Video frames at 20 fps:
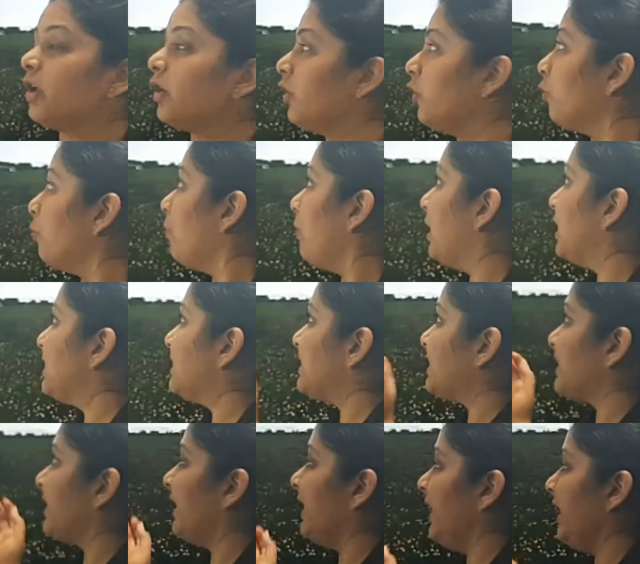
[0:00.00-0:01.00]
you
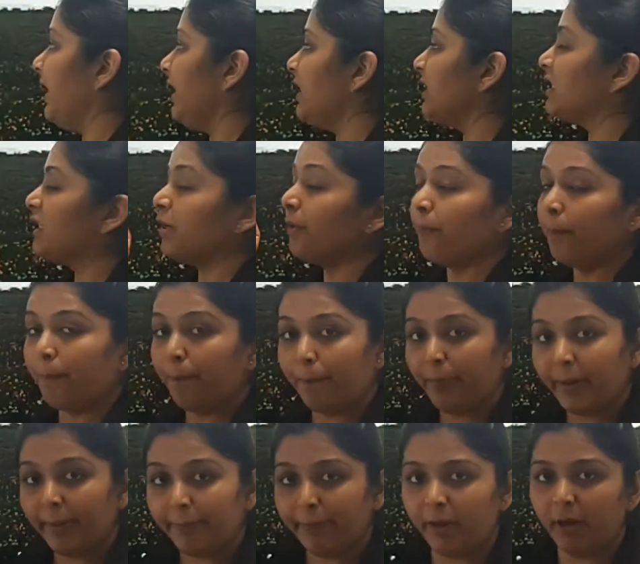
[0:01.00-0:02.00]
must eat
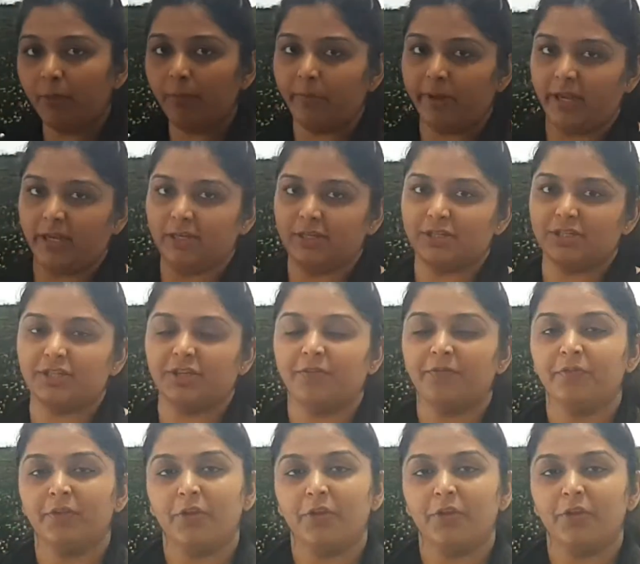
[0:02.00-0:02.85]
peppermint.